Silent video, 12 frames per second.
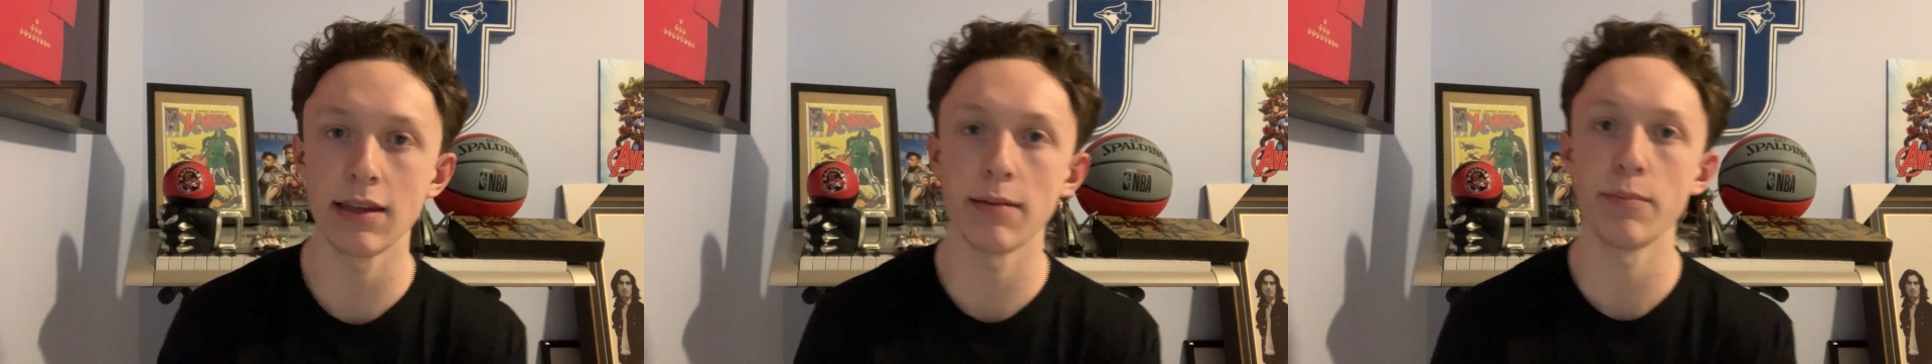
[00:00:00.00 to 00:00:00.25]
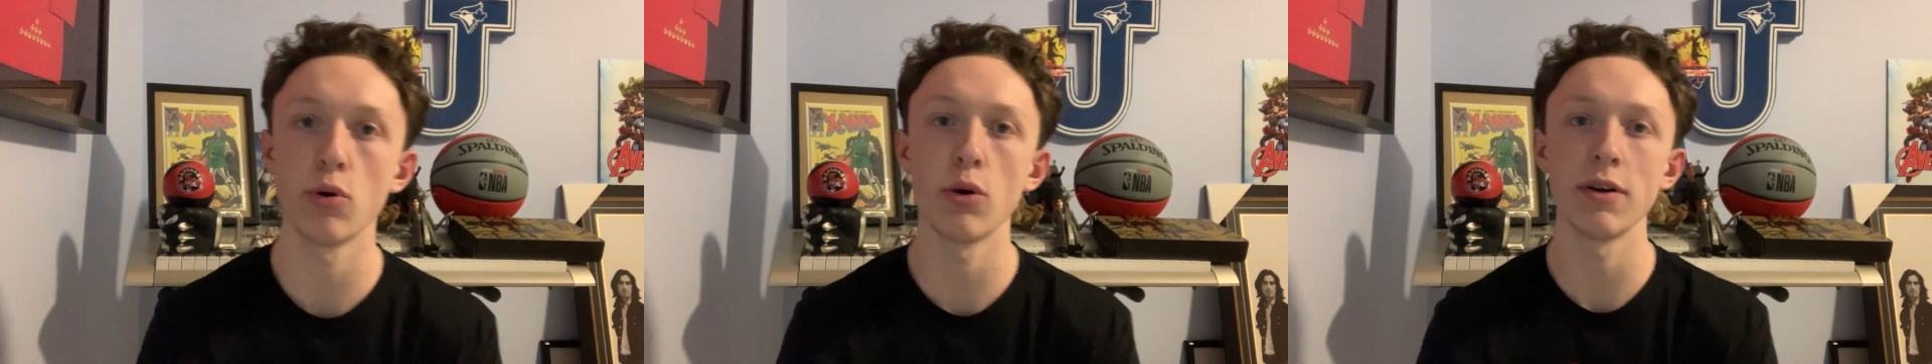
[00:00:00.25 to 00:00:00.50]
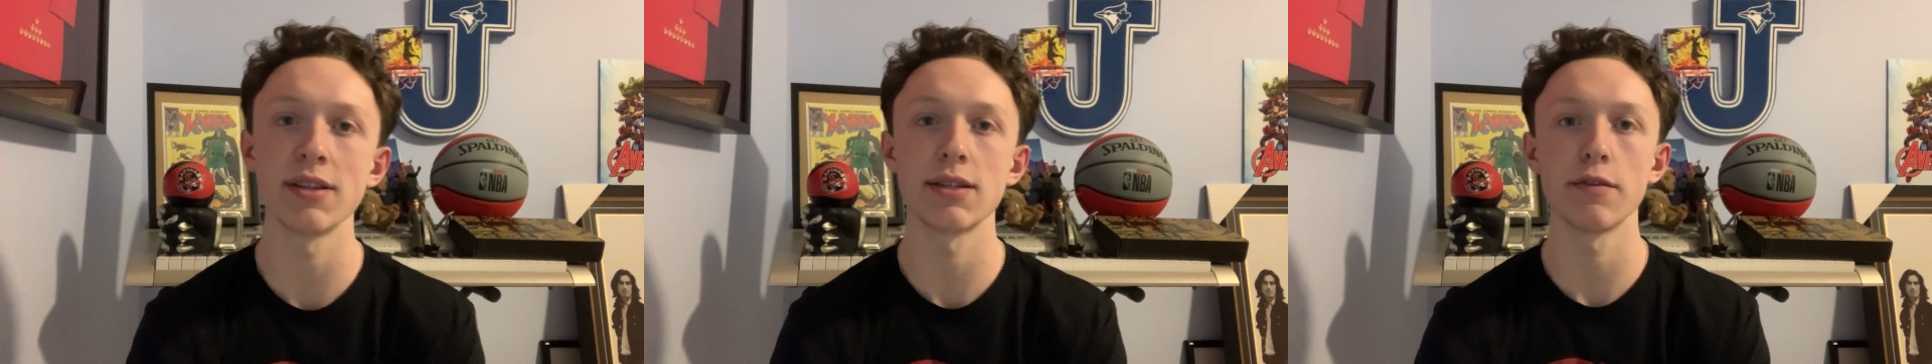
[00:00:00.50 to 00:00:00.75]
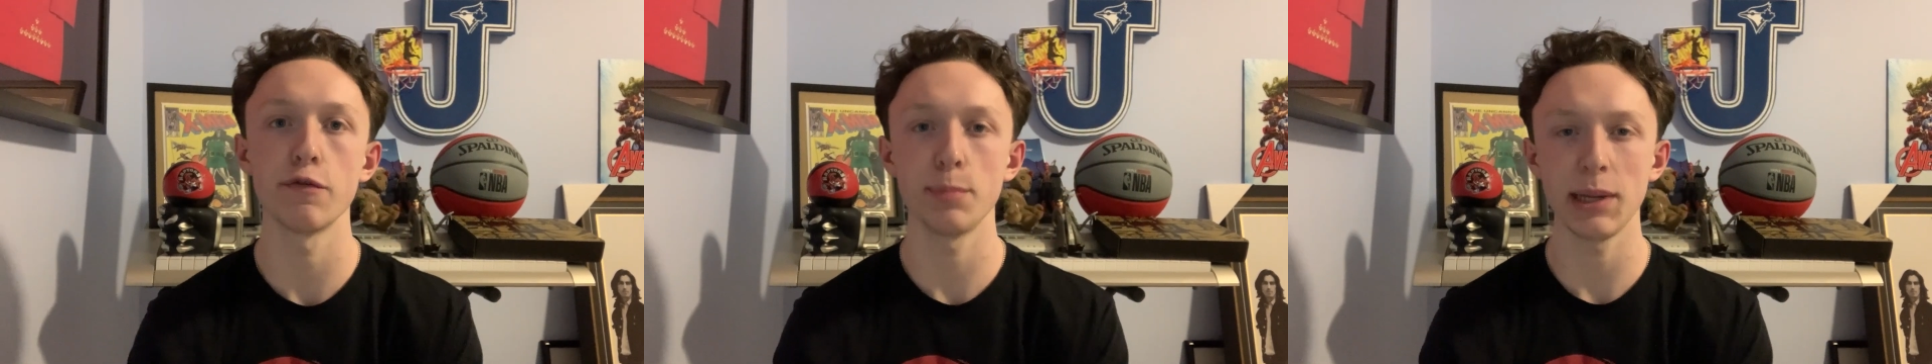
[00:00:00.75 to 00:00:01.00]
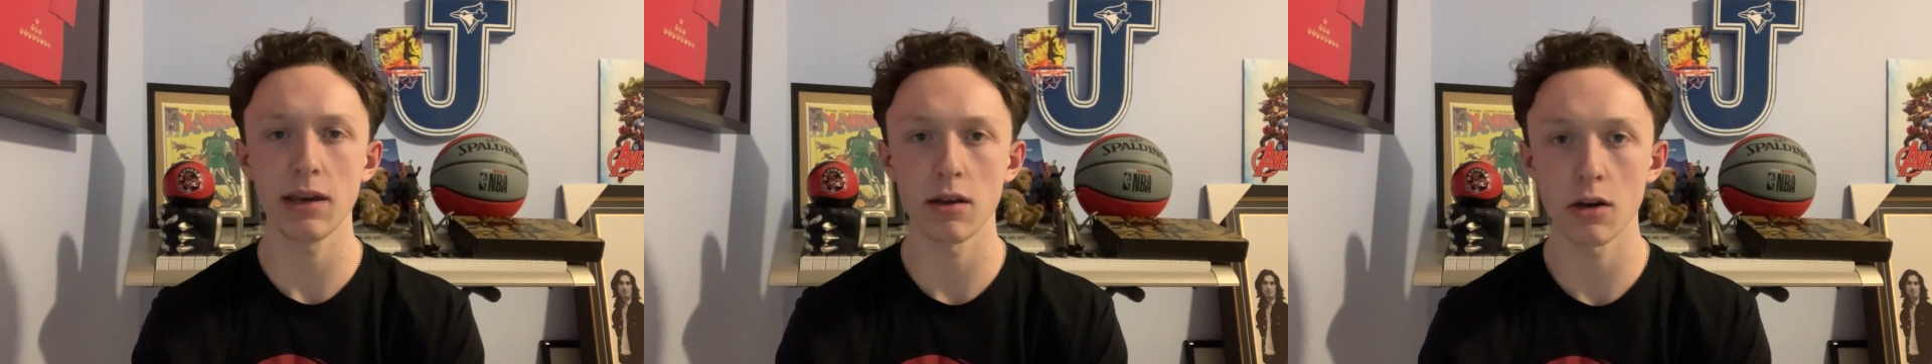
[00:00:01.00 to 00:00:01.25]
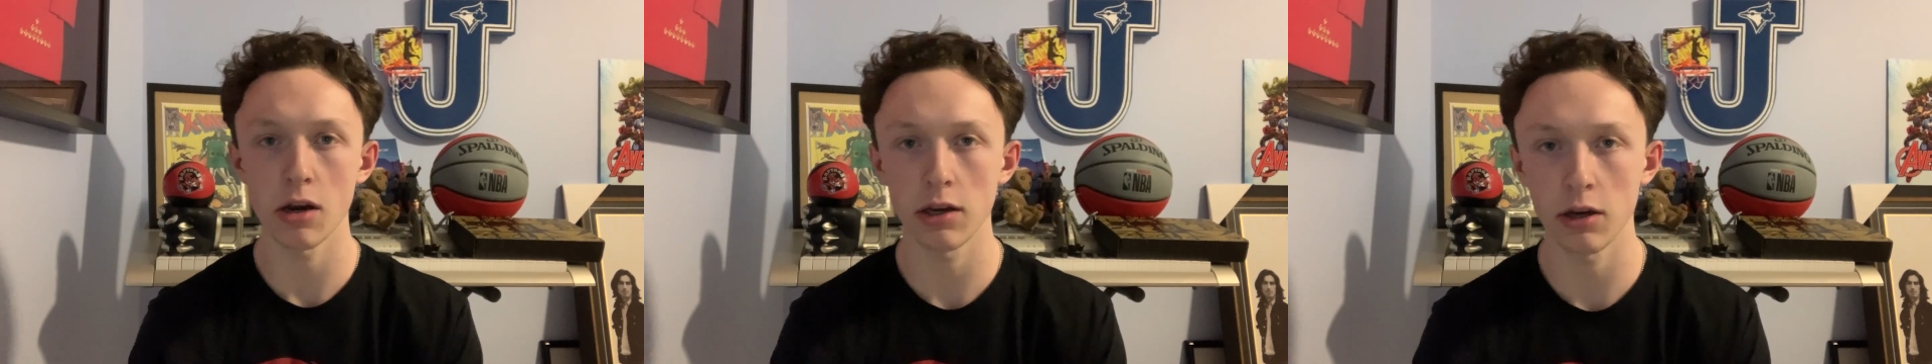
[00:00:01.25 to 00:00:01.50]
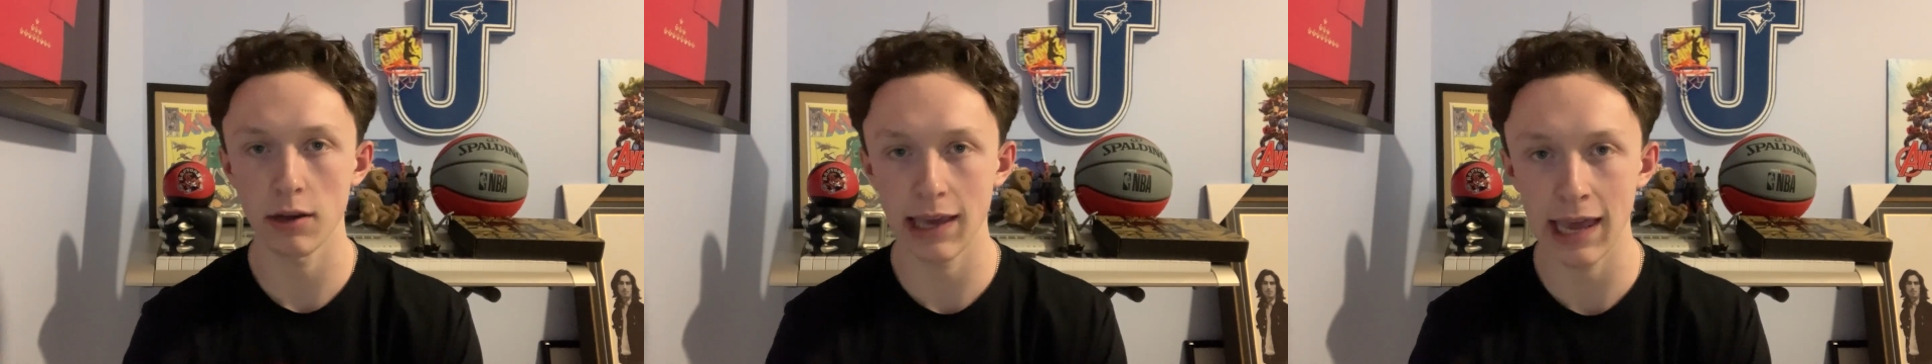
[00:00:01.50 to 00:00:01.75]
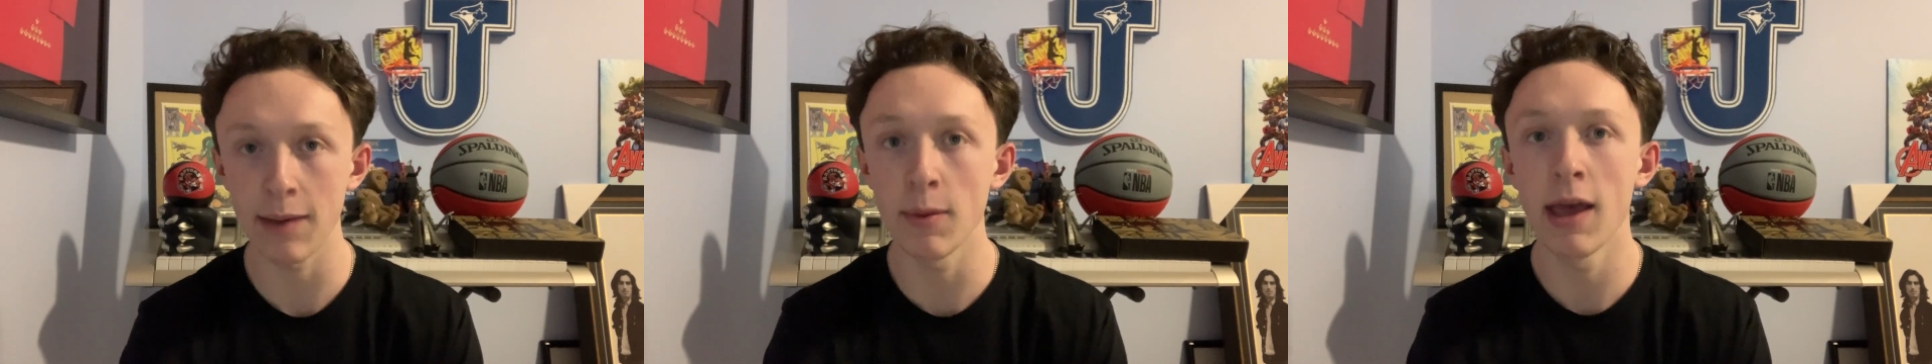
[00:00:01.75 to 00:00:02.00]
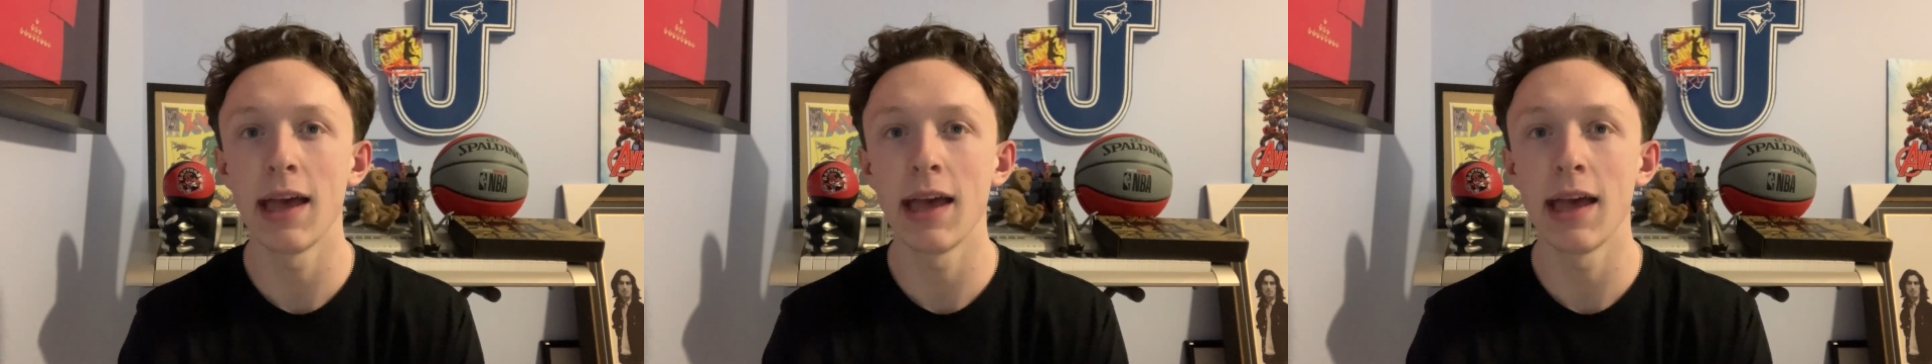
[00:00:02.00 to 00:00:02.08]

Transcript: importance of being on your game,